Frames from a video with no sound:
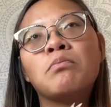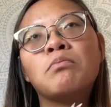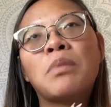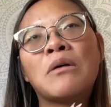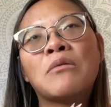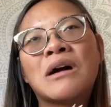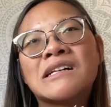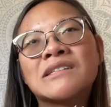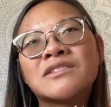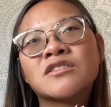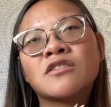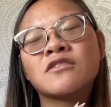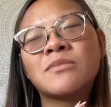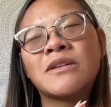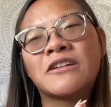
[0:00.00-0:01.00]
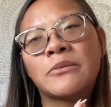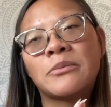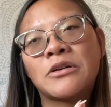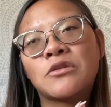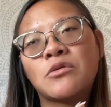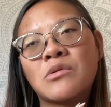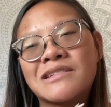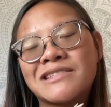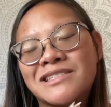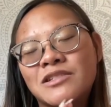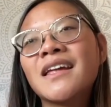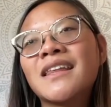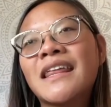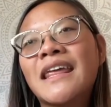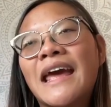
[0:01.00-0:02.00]
But what sold me on the book was
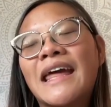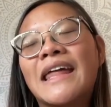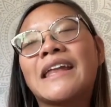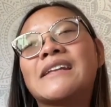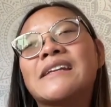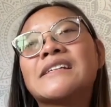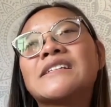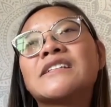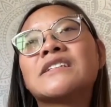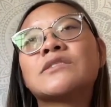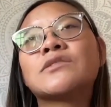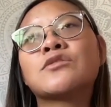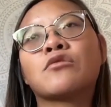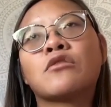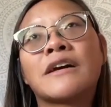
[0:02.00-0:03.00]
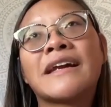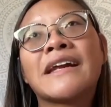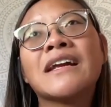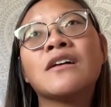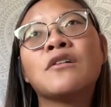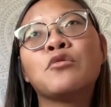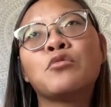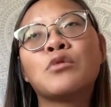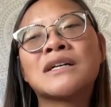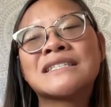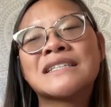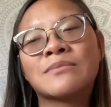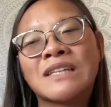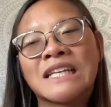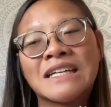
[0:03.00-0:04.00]
the ending to the story was
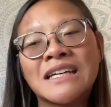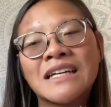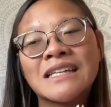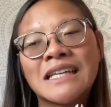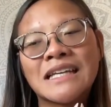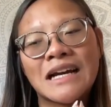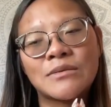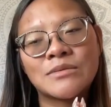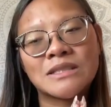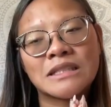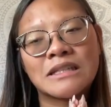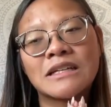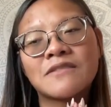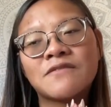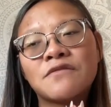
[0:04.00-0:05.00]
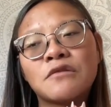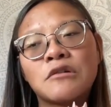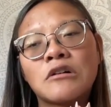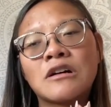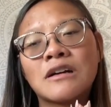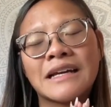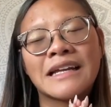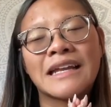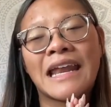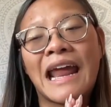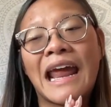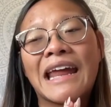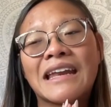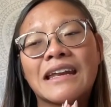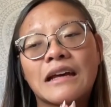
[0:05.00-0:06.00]
something that I was looking for in
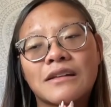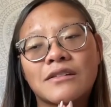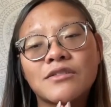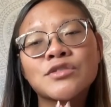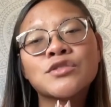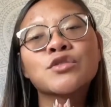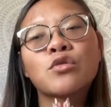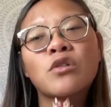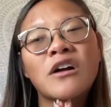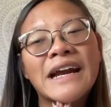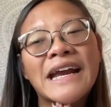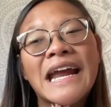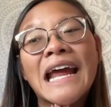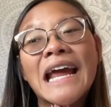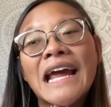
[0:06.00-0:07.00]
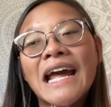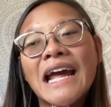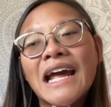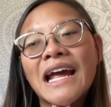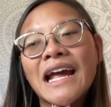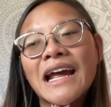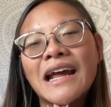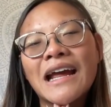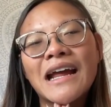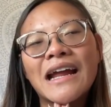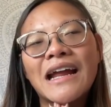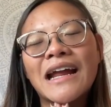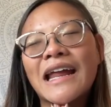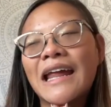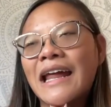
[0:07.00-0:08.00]
another story.
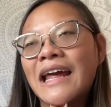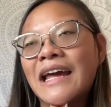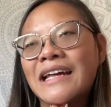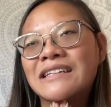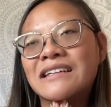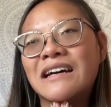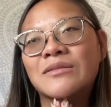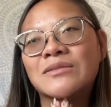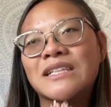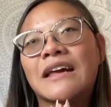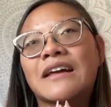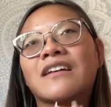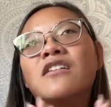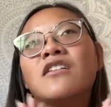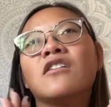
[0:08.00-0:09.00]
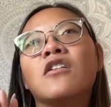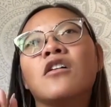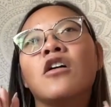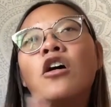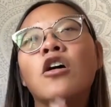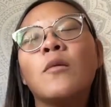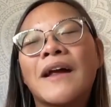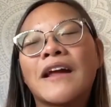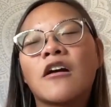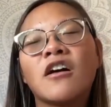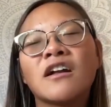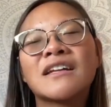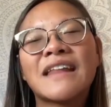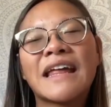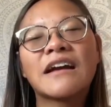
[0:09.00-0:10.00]
And I was like, oh my God,
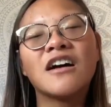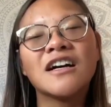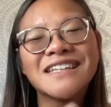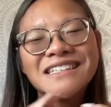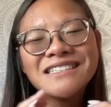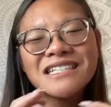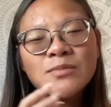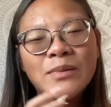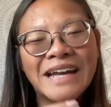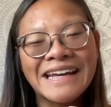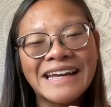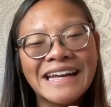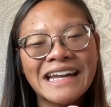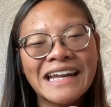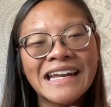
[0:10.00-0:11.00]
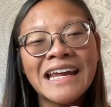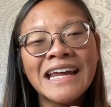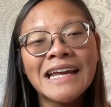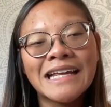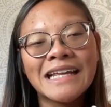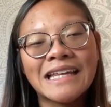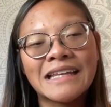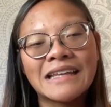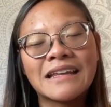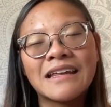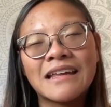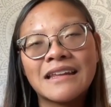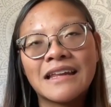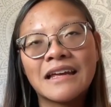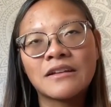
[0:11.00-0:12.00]
thank God. This is what I needed in
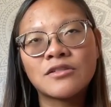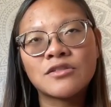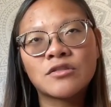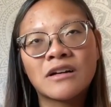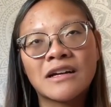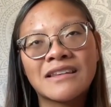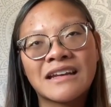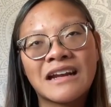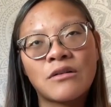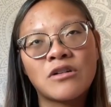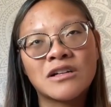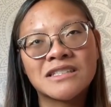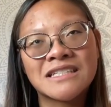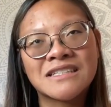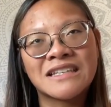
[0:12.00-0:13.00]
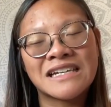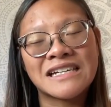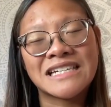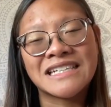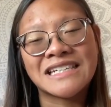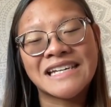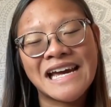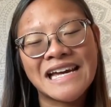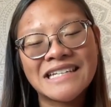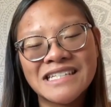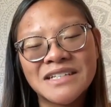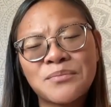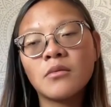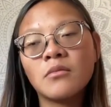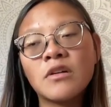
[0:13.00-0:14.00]
the other story that I wanted that I didn't get.
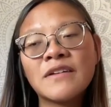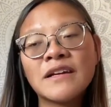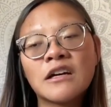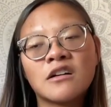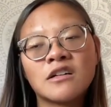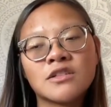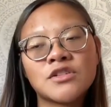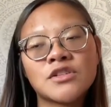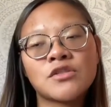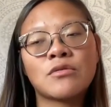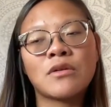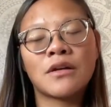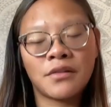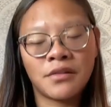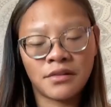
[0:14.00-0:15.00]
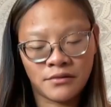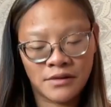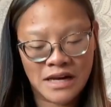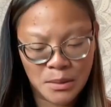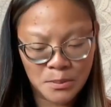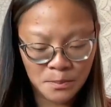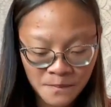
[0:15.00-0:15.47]
Moving on to three.